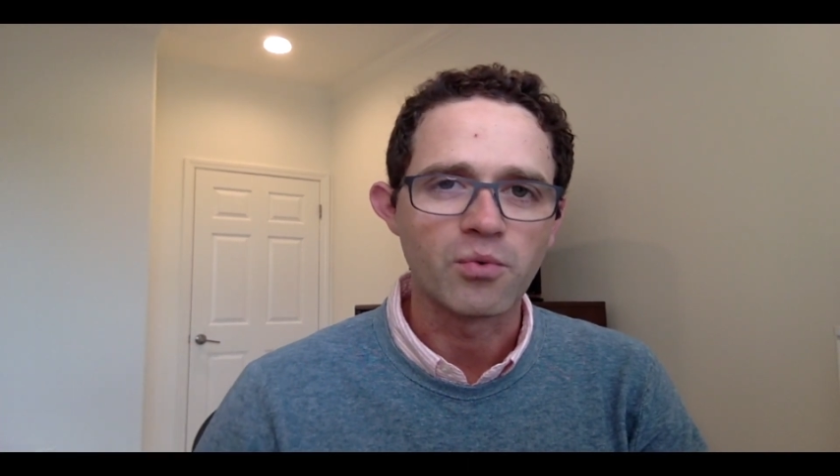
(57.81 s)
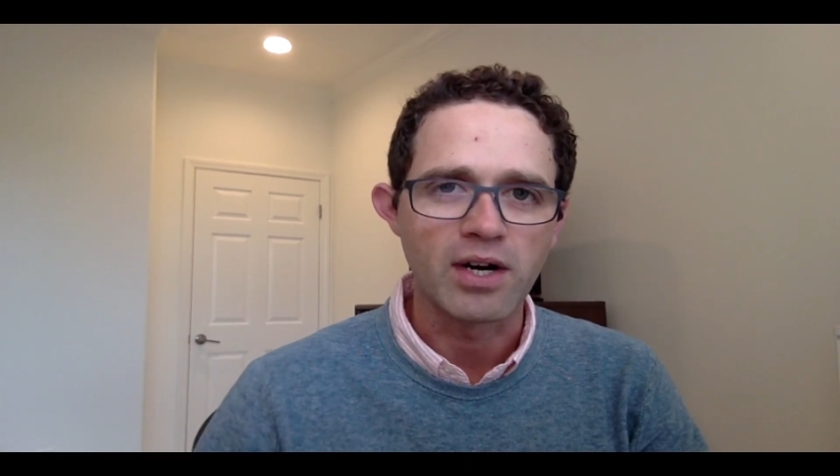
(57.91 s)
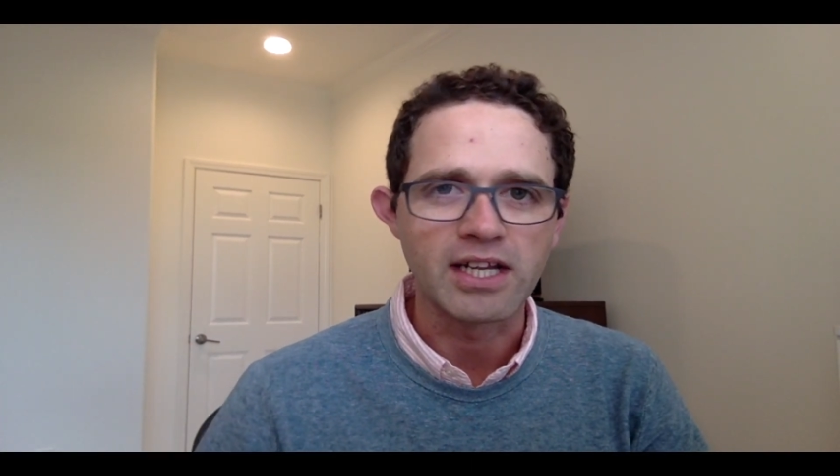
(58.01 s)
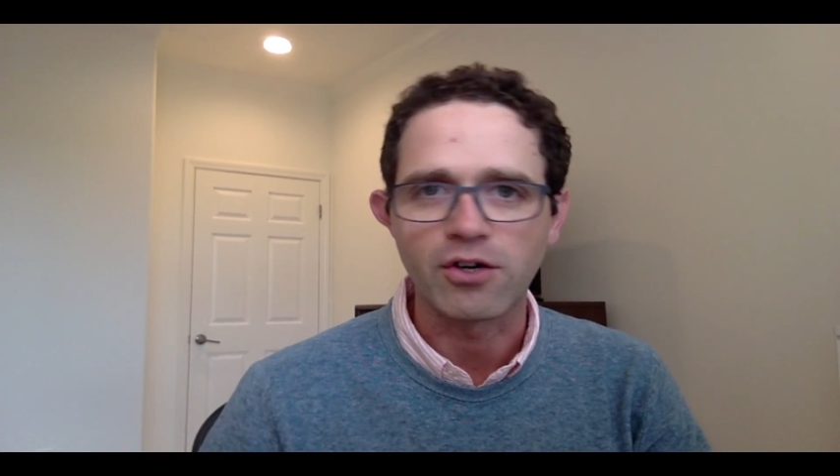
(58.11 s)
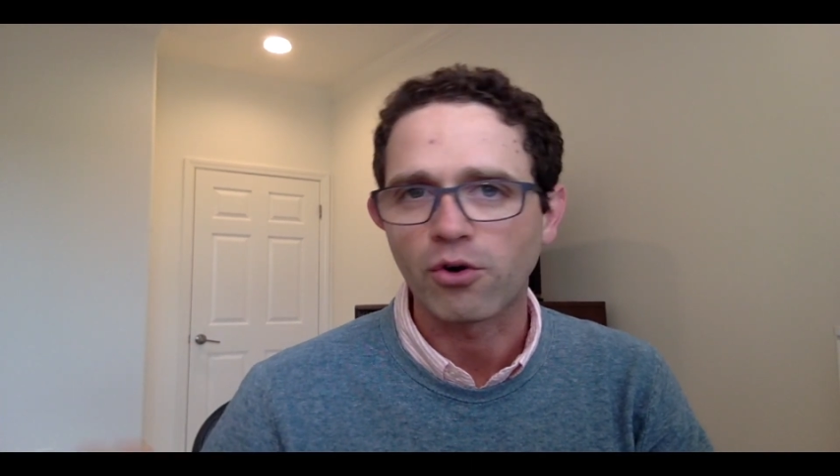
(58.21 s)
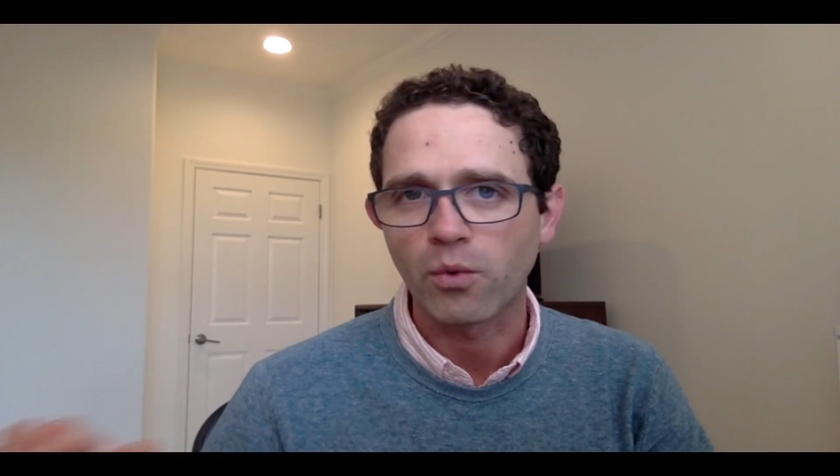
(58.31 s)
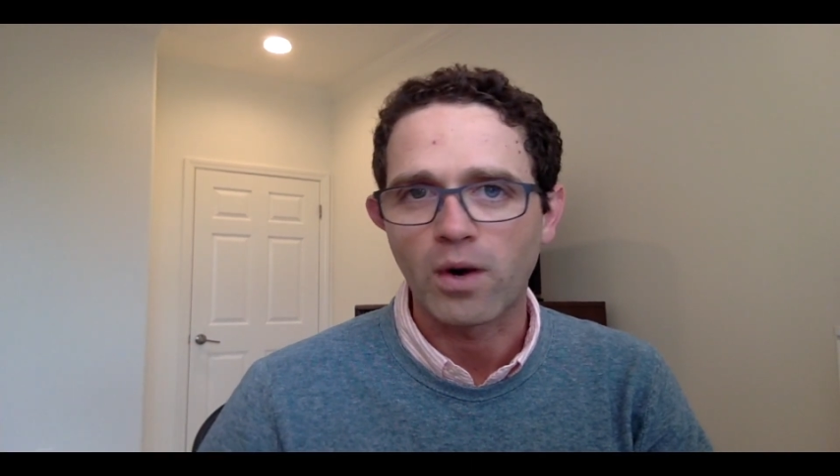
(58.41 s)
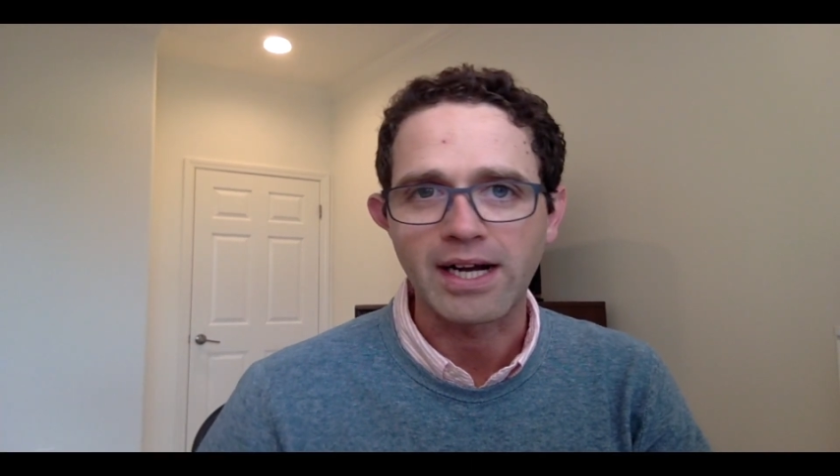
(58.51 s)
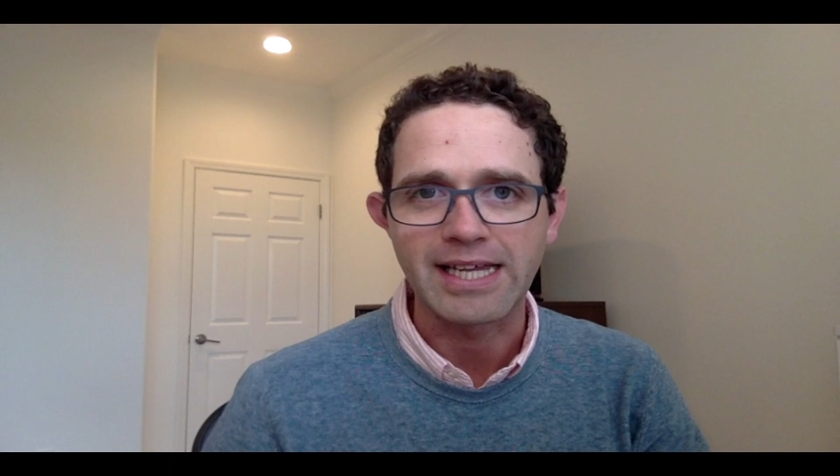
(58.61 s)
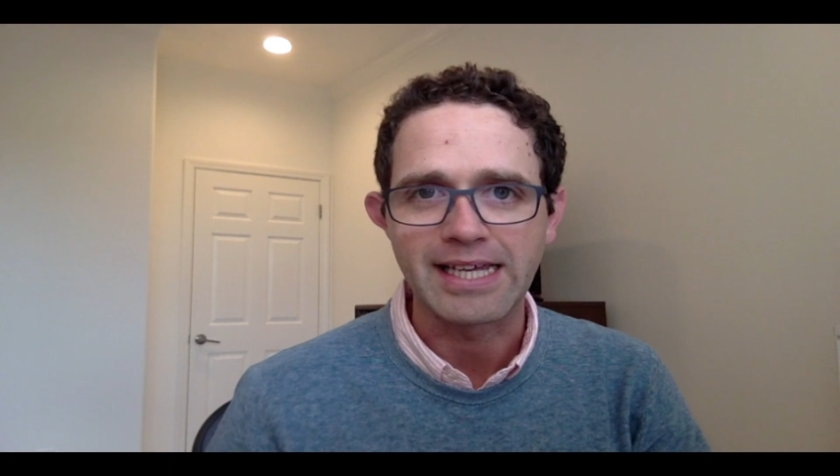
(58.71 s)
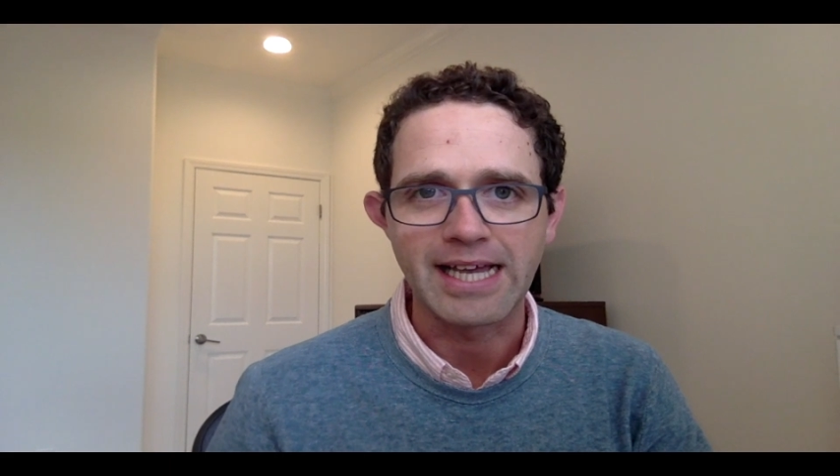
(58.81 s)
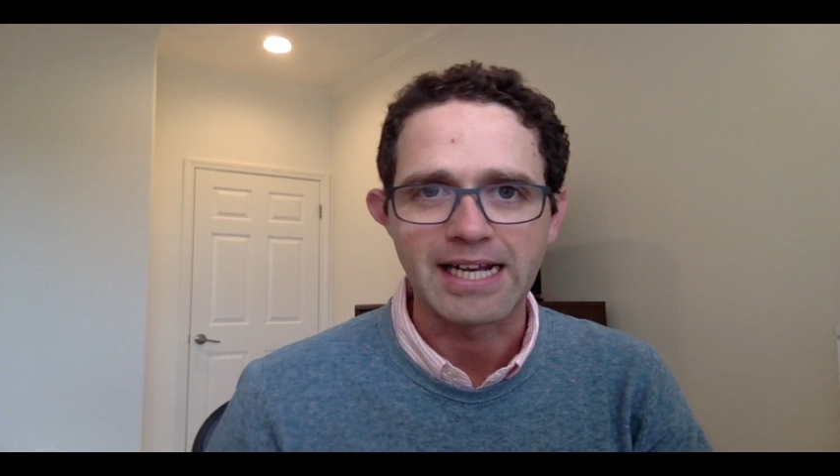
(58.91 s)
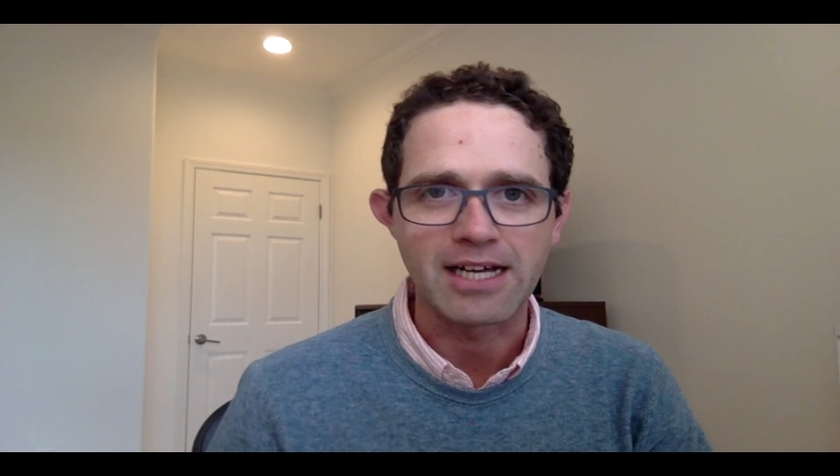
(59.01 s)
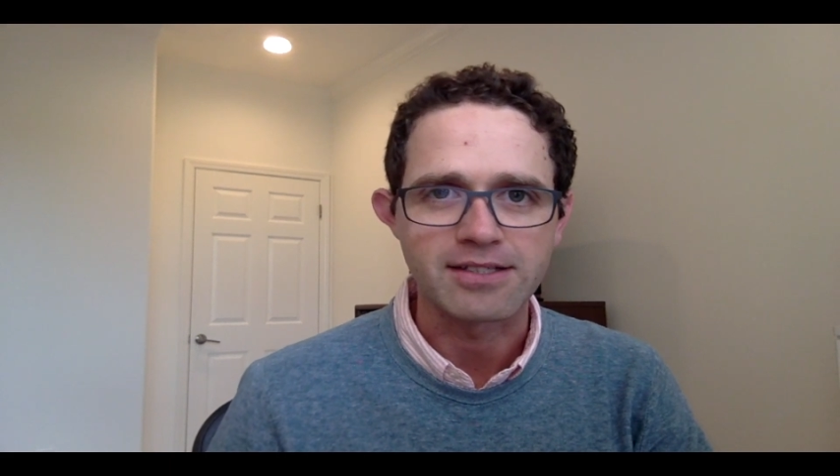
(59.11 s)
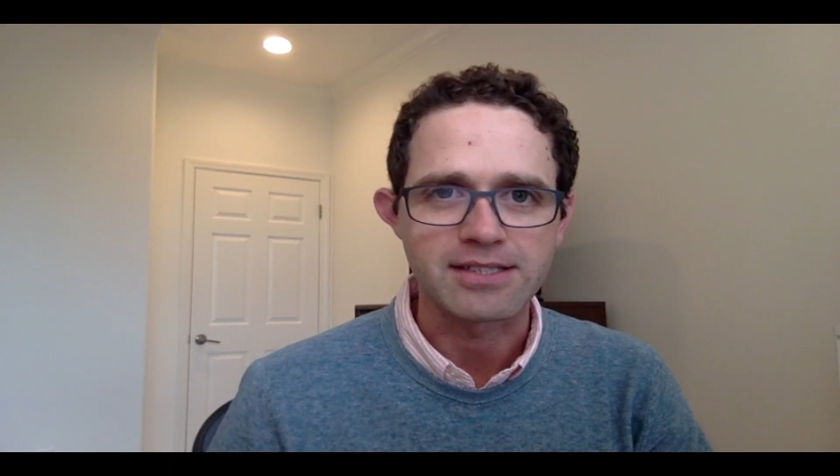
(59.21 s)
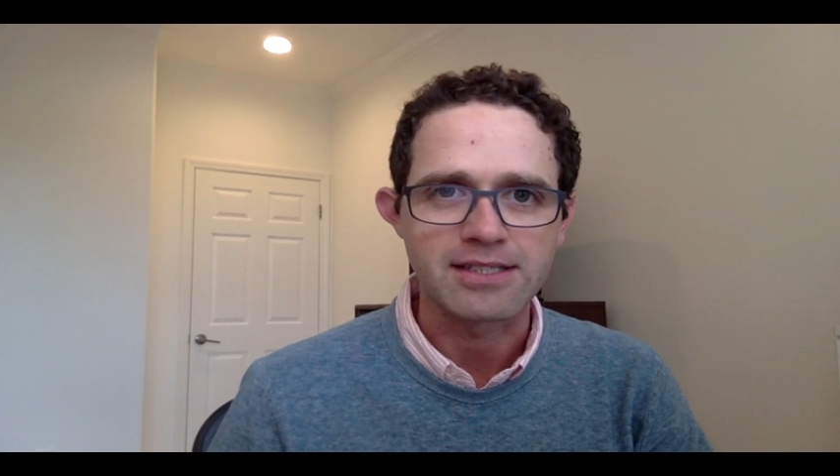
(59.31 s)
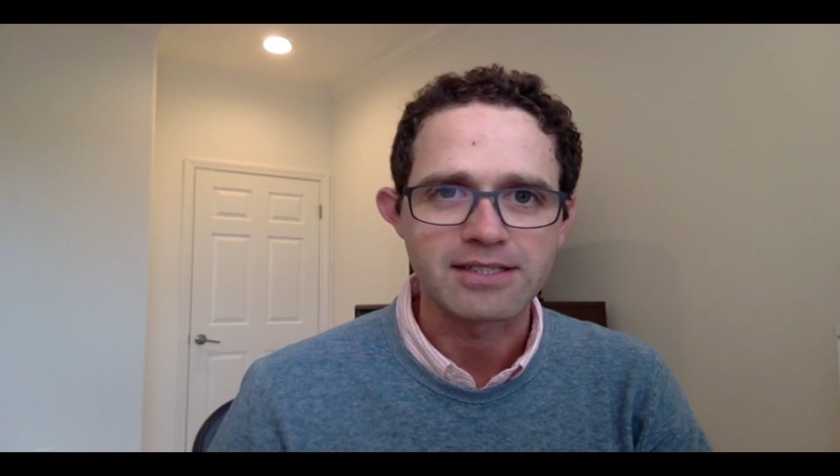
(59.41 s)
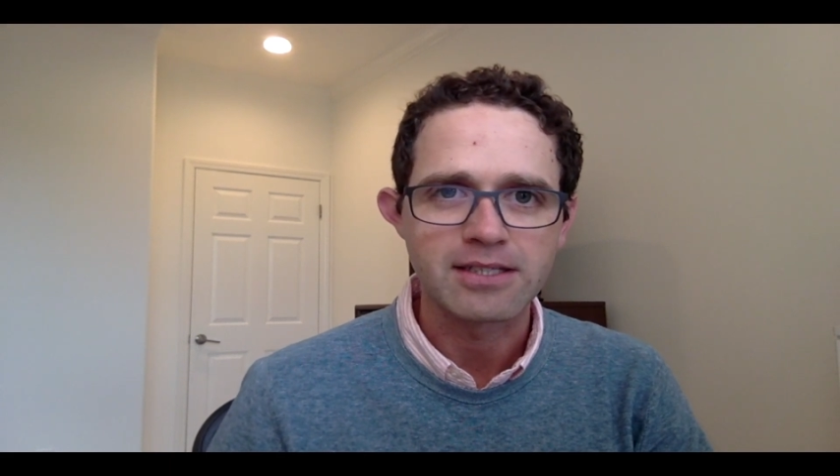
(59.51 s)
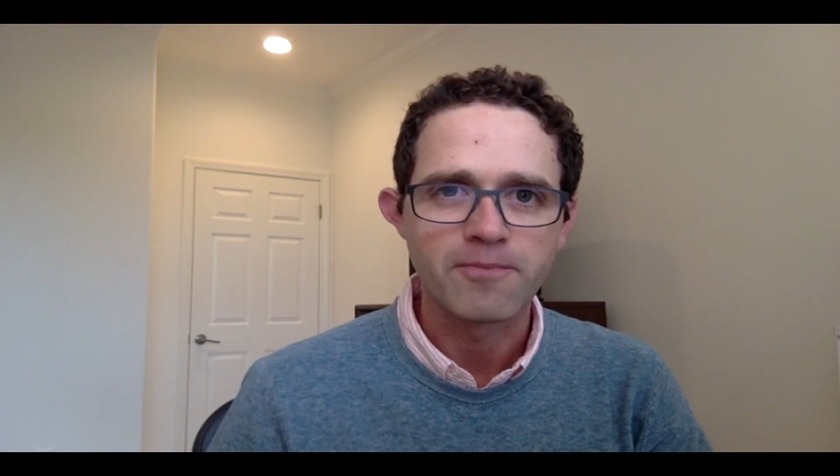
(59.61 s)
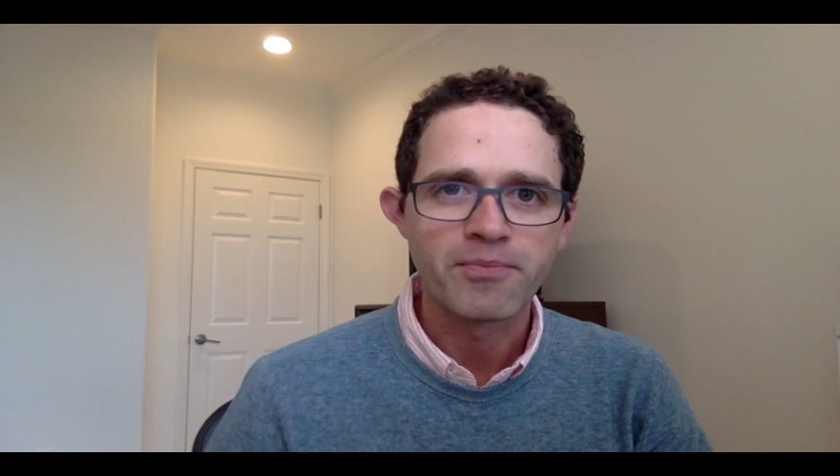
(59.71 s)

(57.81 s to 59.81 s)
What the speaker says: running or walking gait analysis.